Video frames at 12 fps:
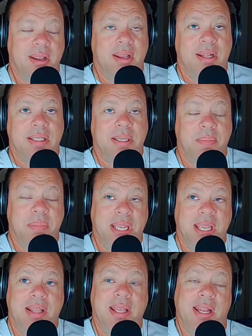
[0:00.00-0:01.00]
To
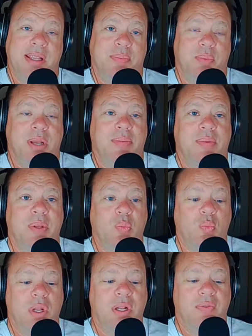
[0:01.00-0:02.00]
me, that is probably
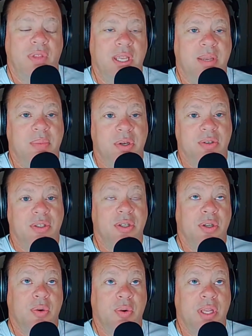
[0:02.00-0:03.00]
one of the most
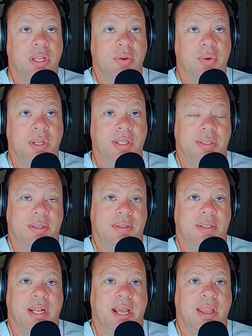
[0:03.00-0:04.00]
annoying
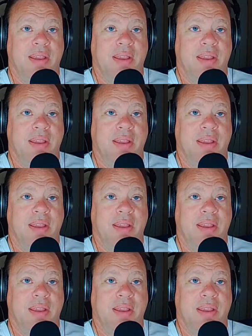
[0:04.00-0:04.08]
noises that I have